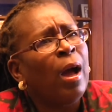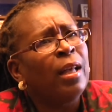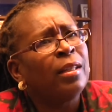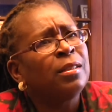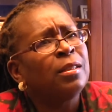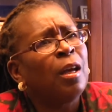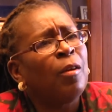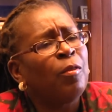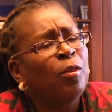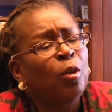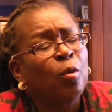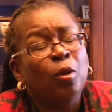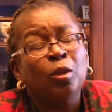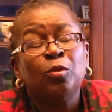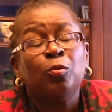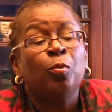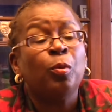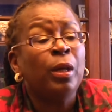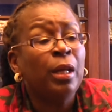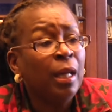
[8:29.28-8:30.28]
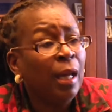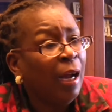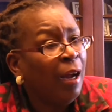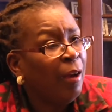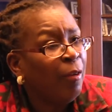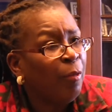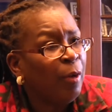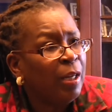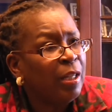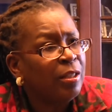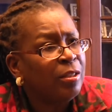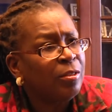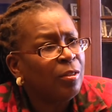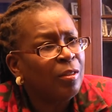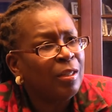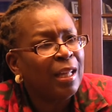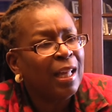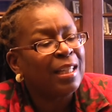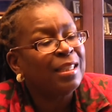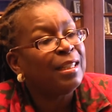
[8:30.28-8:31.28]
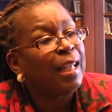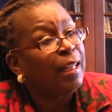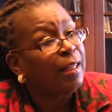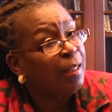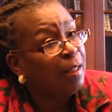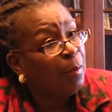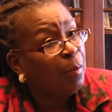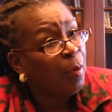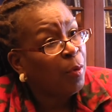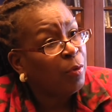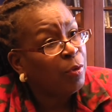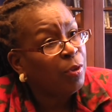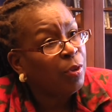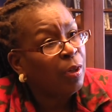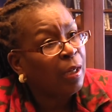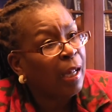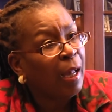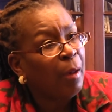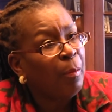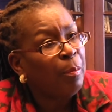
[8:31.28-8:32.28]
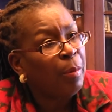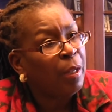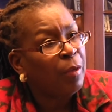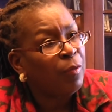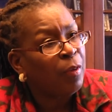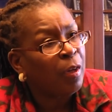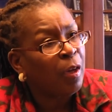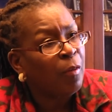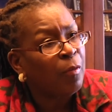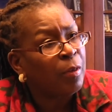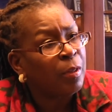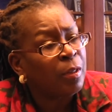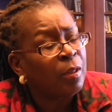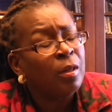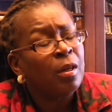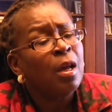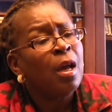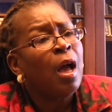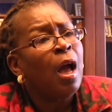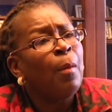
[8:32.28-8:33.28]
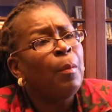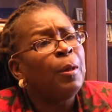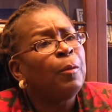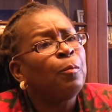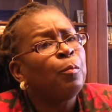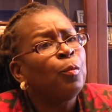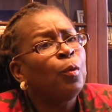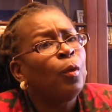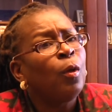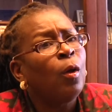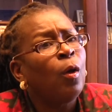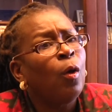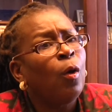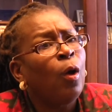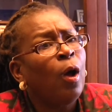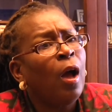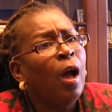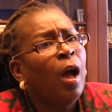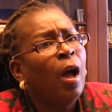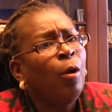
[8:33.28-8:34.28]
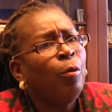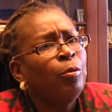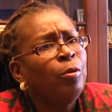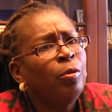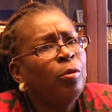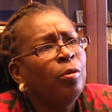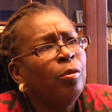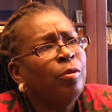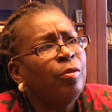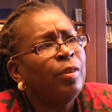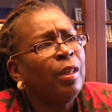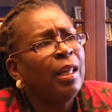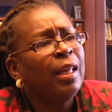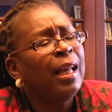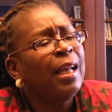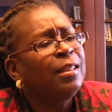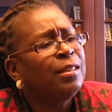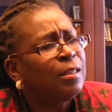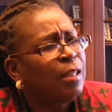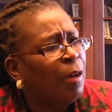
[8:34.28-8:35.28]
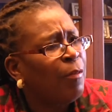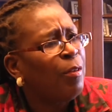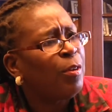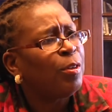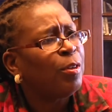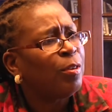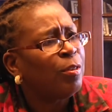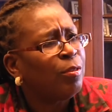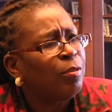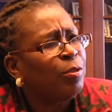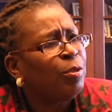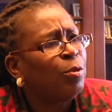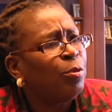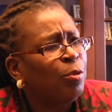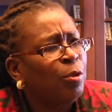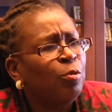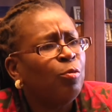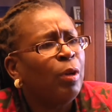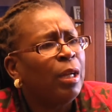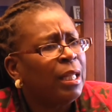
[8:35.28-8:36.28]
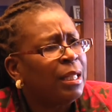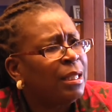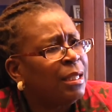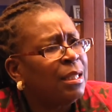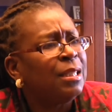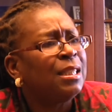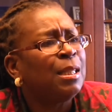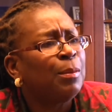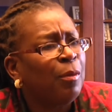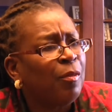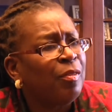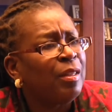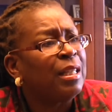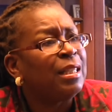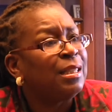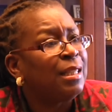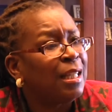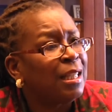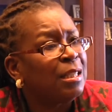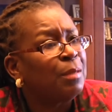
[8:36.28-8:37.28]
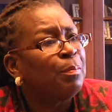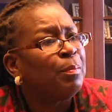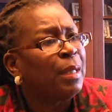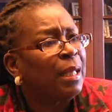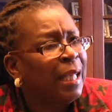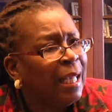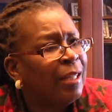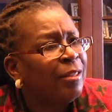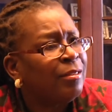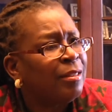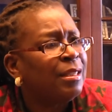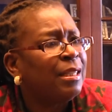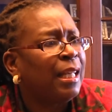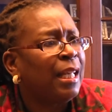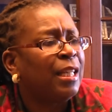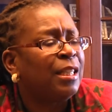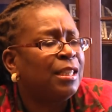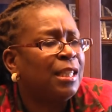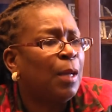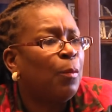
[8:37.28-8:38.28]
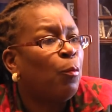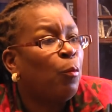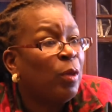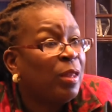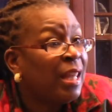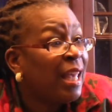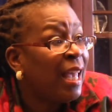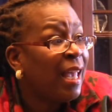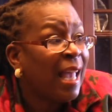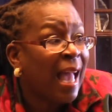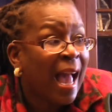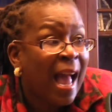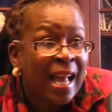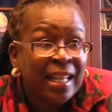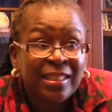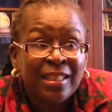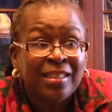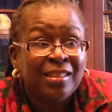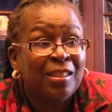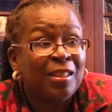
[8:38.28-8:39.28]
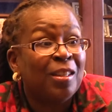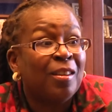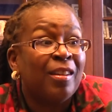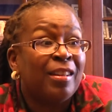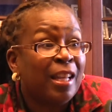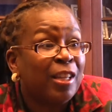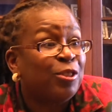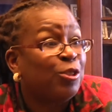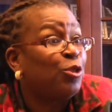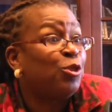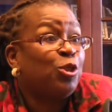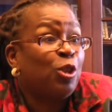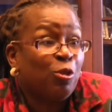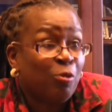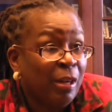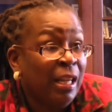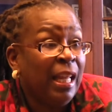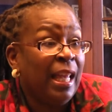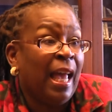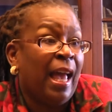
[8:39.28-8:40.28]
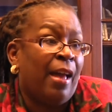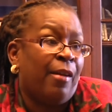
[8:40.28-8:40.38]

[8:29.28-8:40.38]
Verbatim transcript: as governor, because we are really certainly excited about your campaign for governor. I mean, how do you think as governor you could really see some of these things begin to take shape with the access and the connections you already